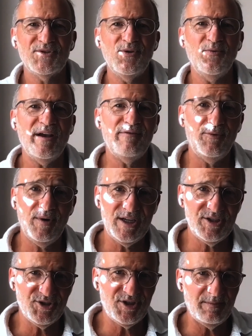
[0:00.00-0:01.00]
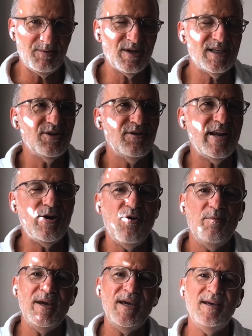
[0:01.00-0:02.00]
So we okay. have a relationship. Okay, so they
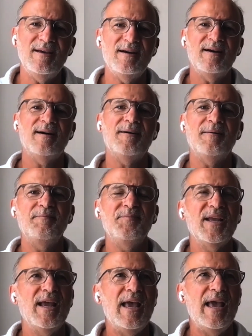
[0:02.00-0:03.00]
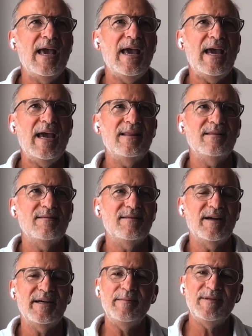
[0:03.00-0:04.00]
know me. Um, and
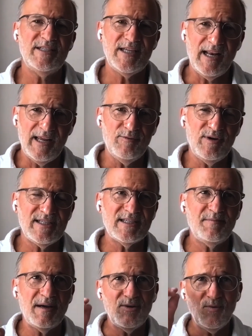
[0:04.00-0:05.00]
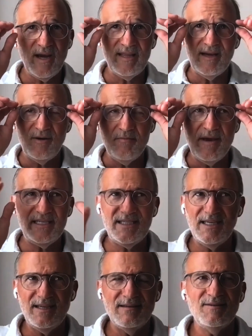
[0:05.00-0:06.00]
their name is Sterling Risk, by the way. They're
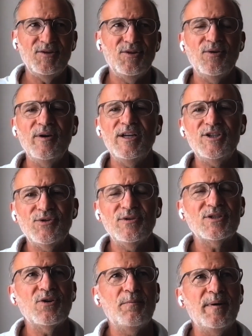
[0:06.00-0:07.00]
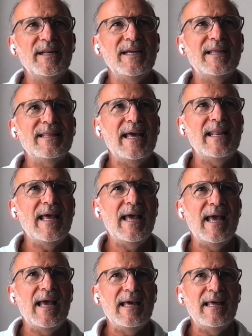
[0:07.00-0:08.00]
amazing, you know, insurance company. And then
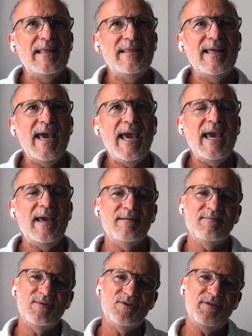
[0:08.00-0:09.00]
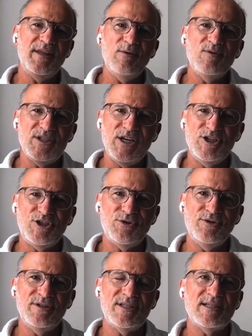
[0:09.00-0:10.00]
yeah. they the thing with
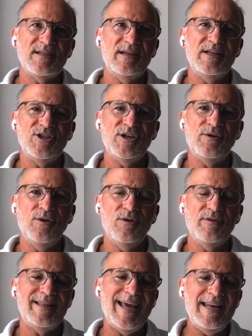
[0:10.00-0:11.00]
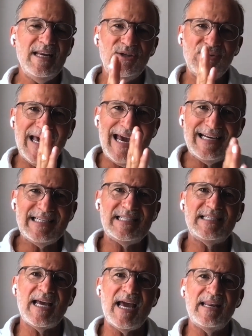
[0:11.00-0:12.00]
insurance in general, they need to
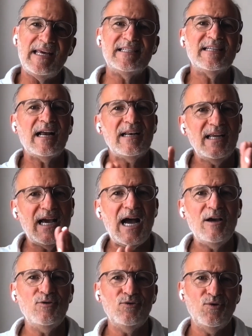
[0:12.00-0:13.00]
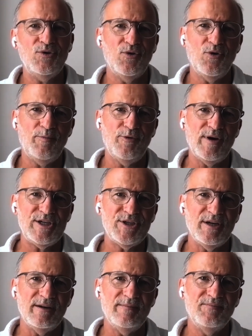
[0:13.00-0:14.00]
understand exactly how you do your
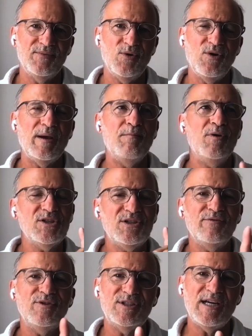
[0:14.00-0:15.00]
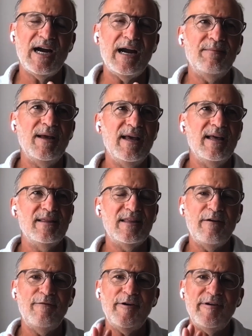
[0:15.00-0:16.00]
operation. Okay, most of the time
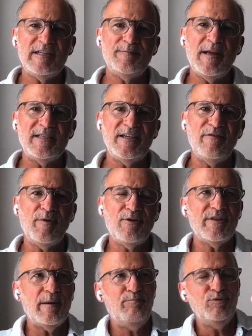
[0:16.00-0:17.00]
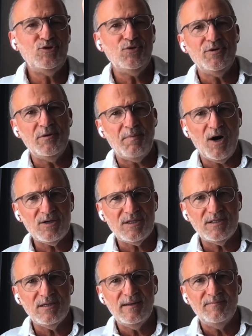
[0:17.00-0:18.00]
they're very expensive because they put you in a
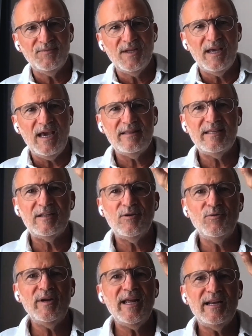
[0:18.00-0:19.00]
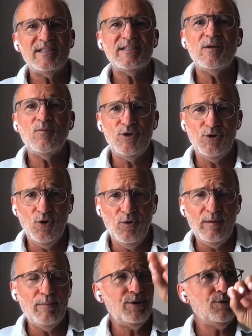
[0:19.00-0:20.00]
box and they don't really understand what you're
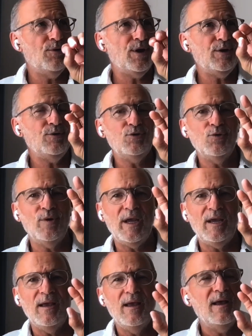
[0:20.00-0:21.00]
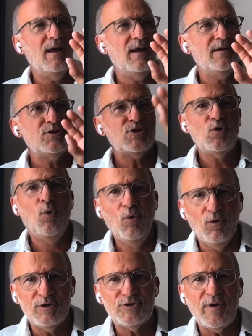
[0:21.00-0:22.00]
doing, but you, okay, you're doing mm-hmm.
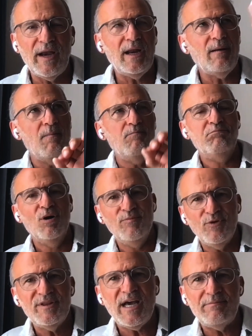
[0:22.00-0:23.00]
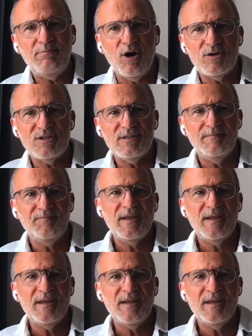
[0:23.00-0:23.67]
school or training, boom, you're in that box.